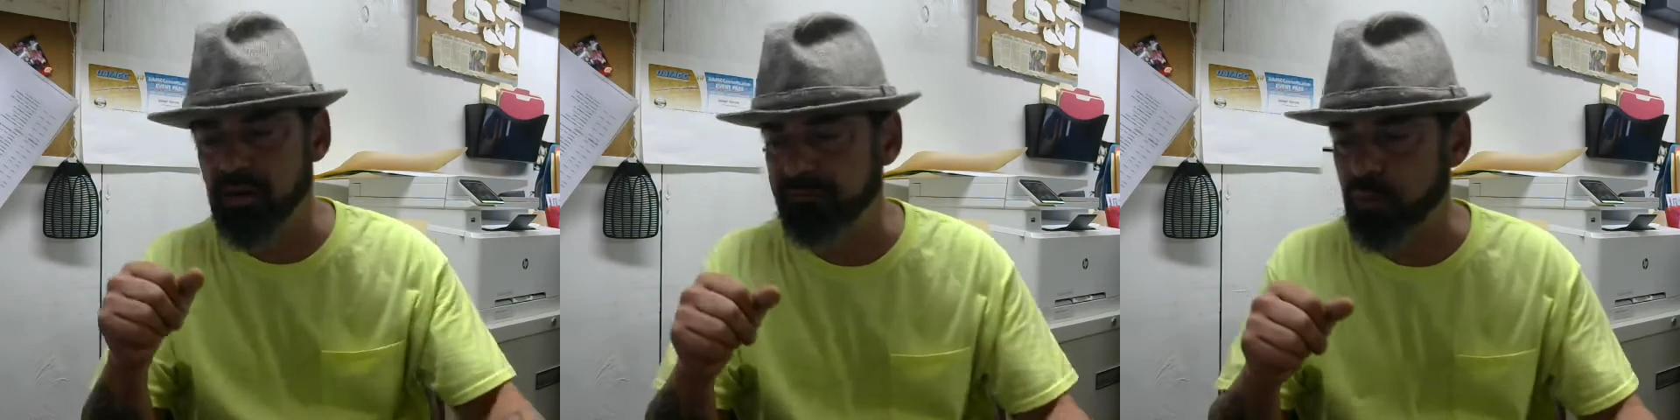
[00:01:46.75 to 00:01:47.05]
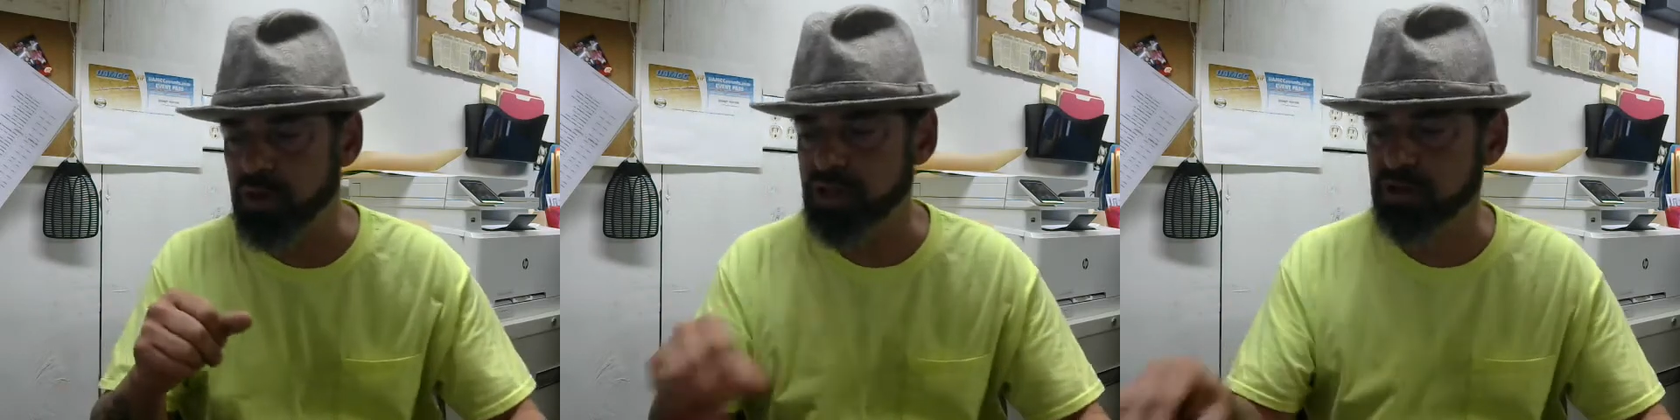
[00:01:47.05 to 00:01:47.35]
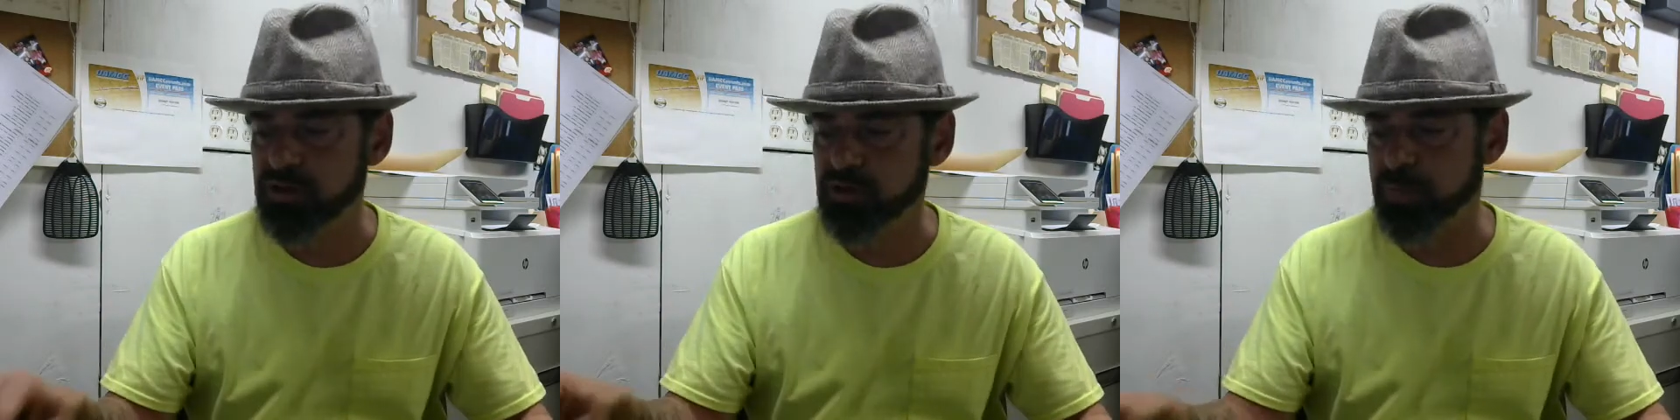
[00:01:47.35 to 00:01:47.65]
For
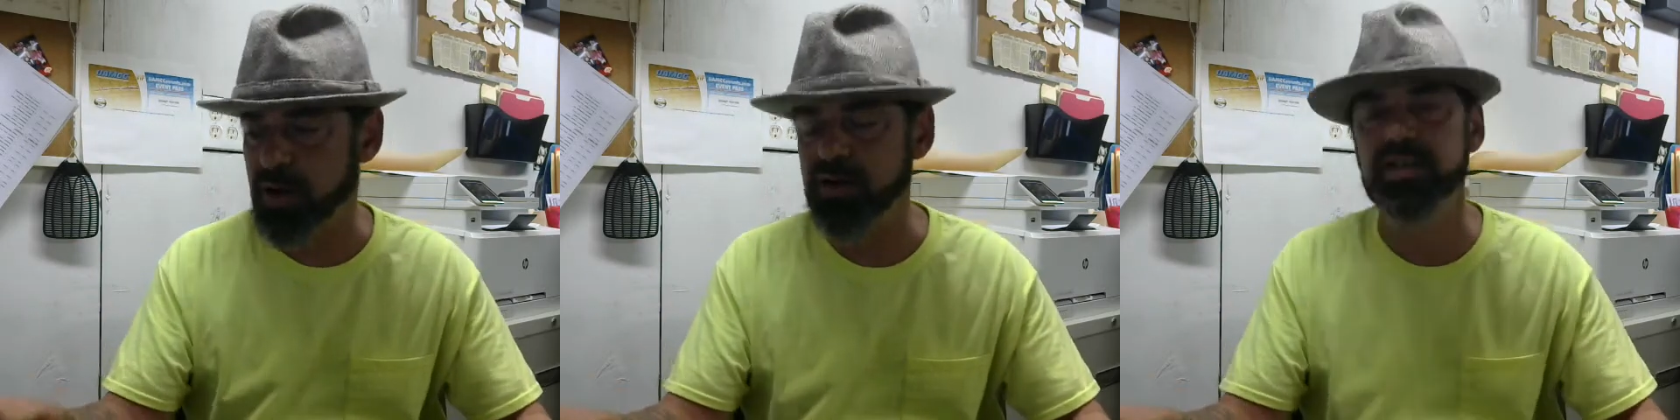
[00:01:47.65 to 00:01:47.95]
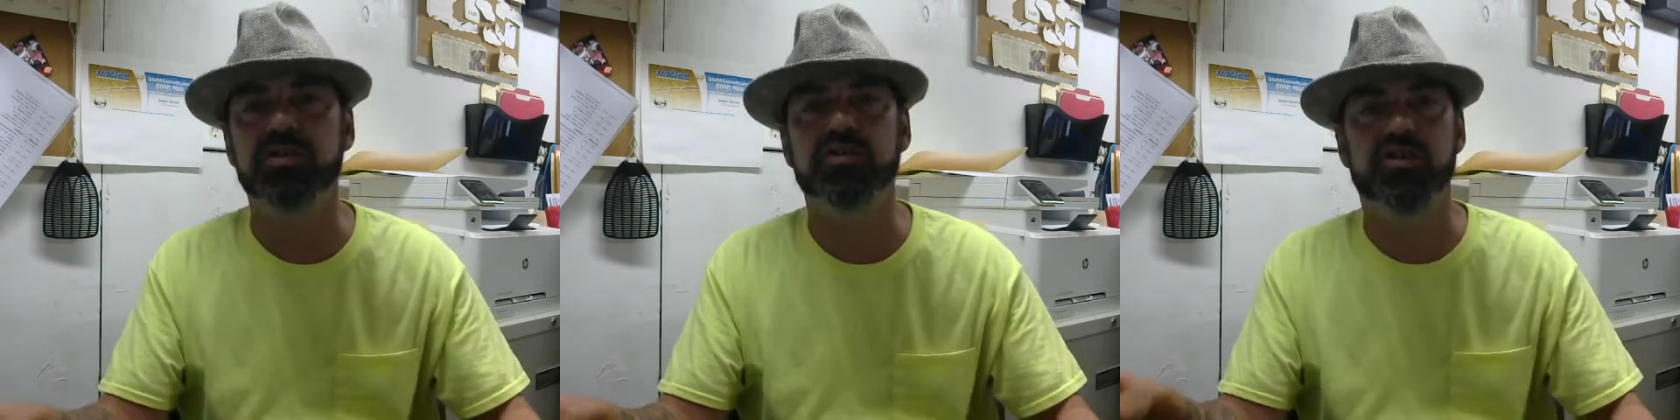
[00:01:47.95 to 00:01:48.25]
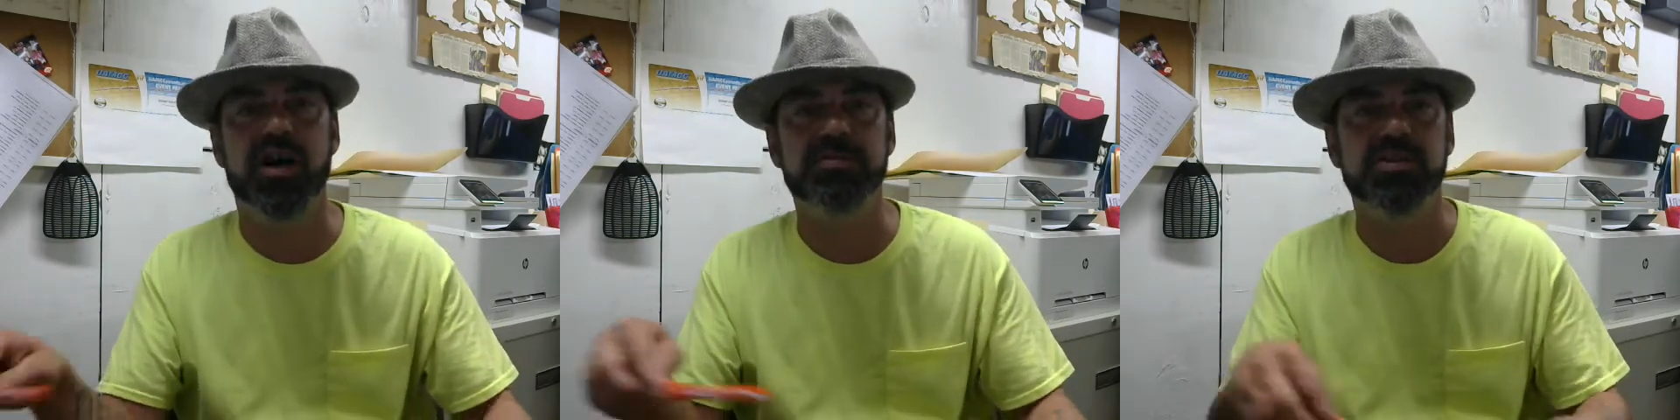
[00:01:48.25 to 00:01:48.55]
years upon years,
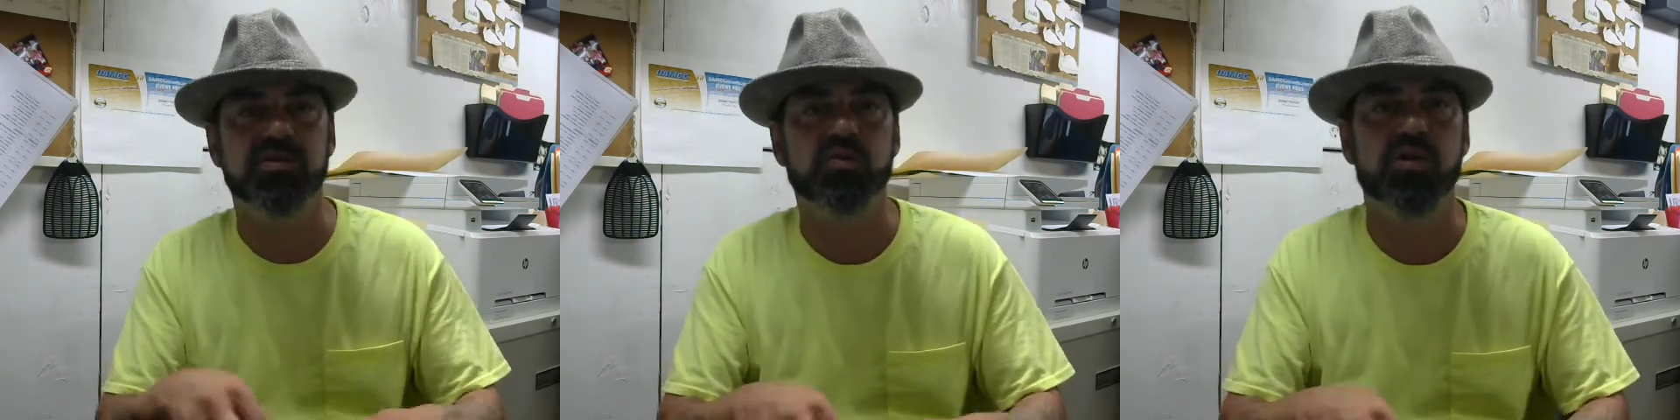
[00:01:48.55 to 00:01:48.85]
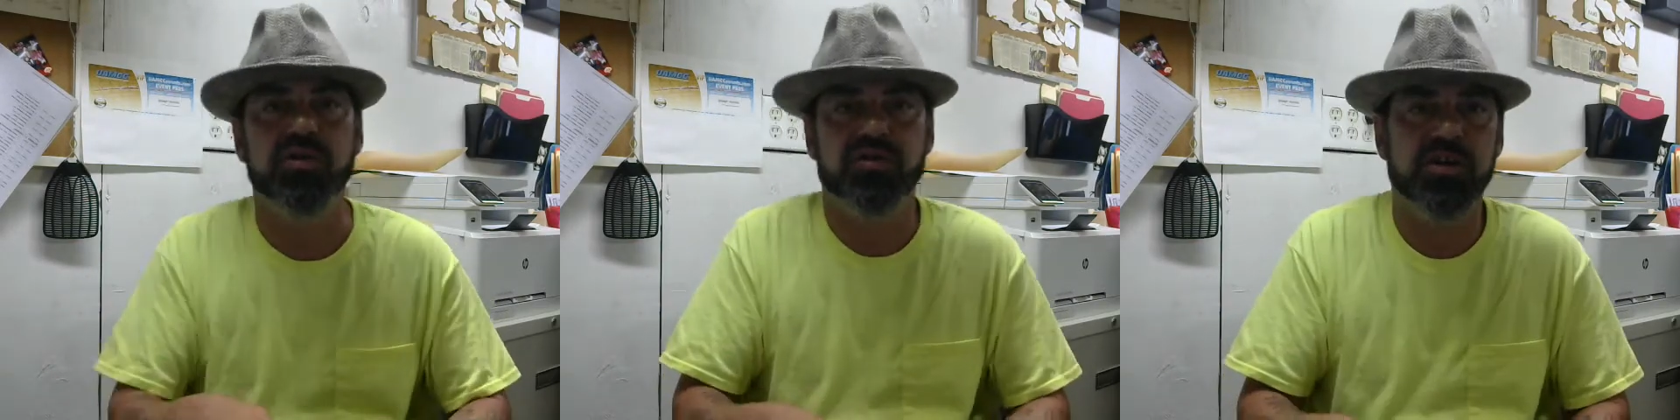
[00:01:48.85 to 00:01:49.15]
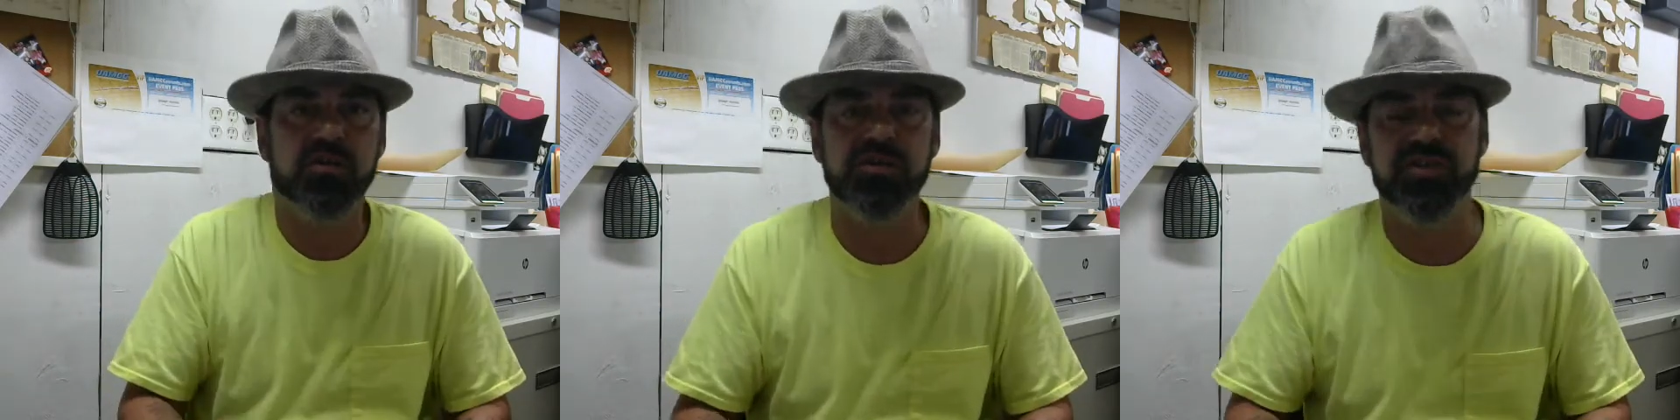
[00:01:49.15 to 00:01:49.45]
Thompson's Water
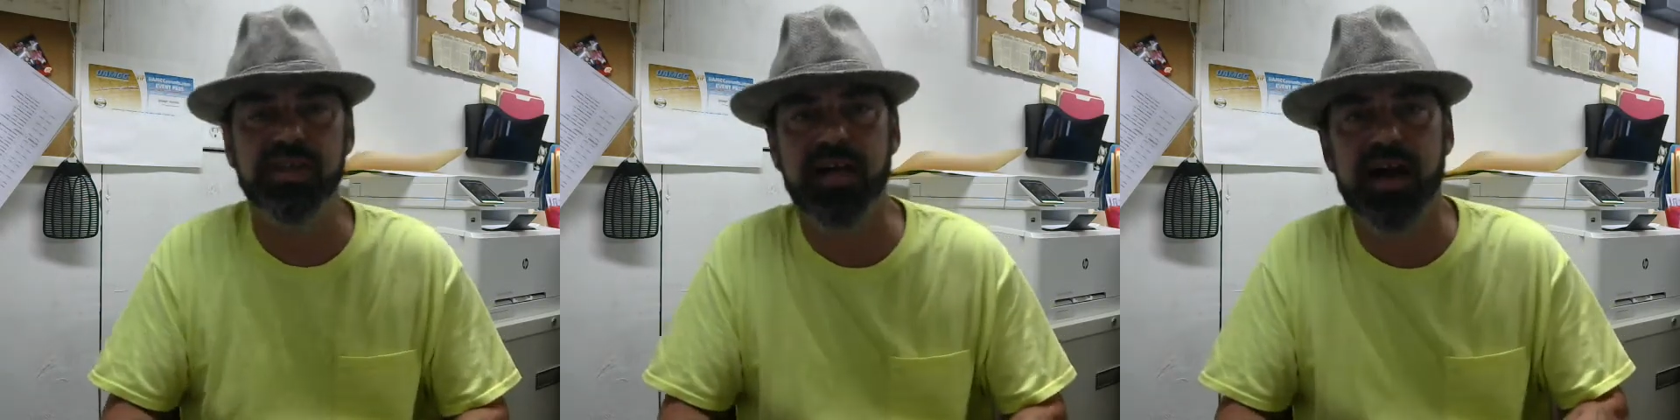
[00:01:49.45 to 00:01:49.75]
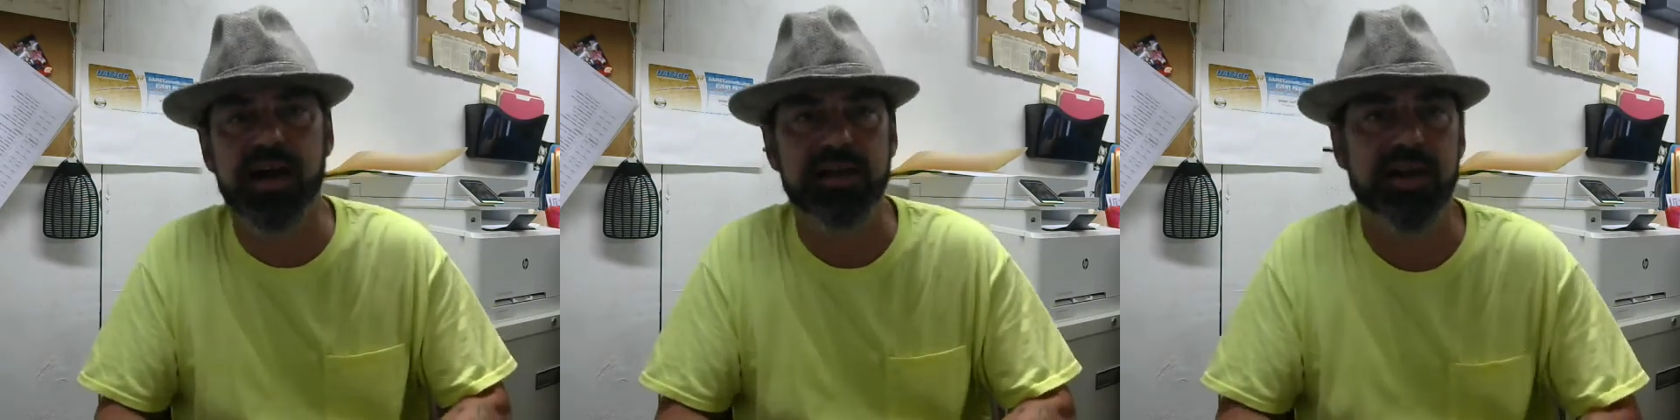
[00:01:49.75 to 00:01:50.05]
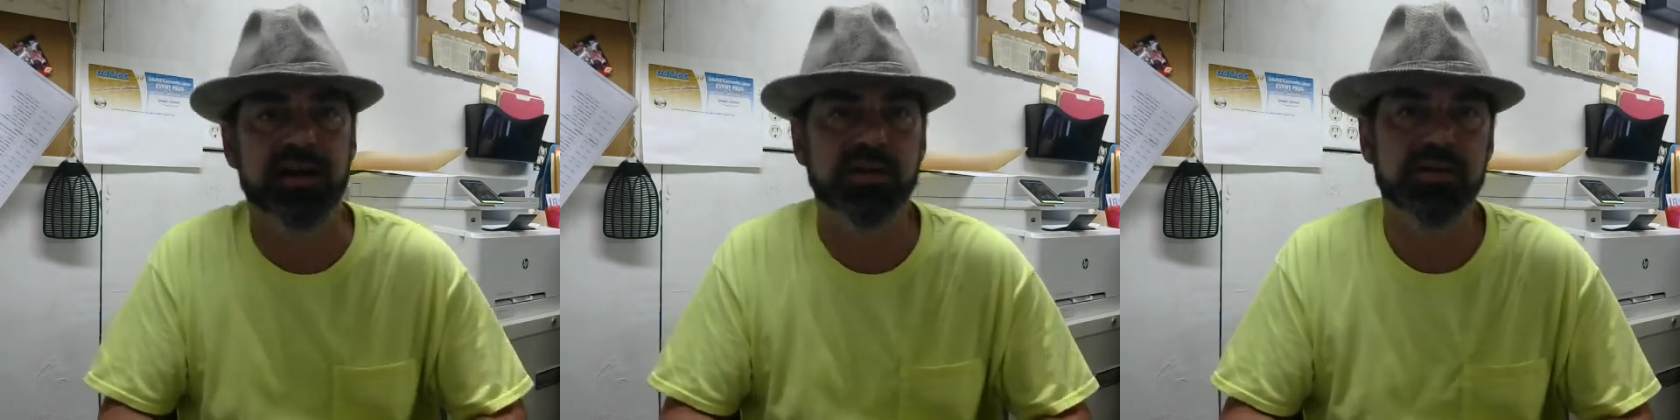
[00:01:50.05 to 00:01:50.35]
Seal was the high
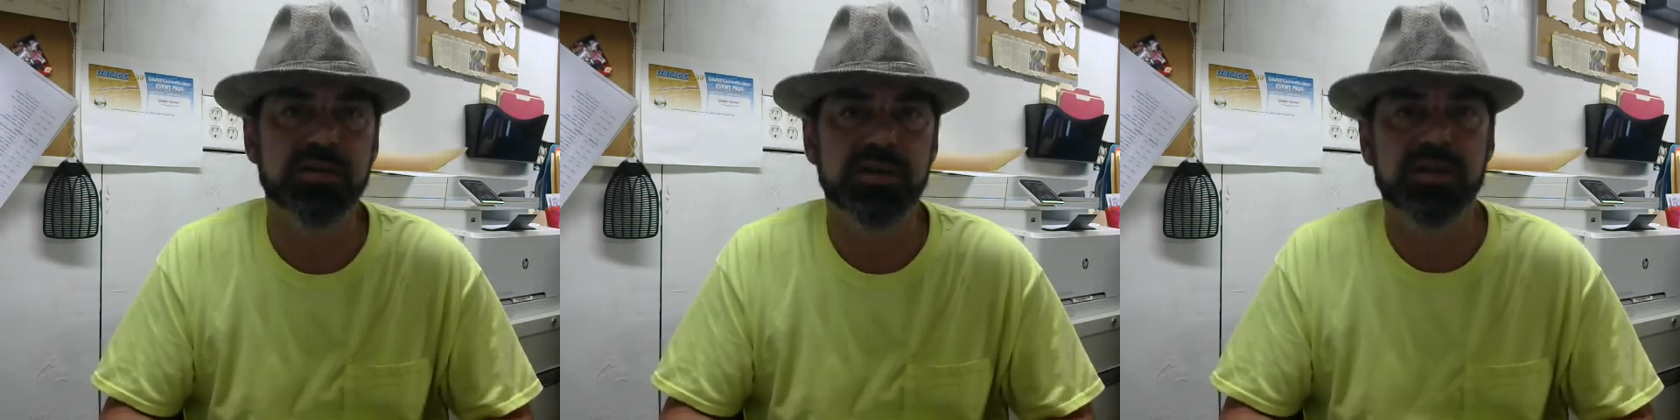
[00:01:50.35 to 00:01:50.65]
dollar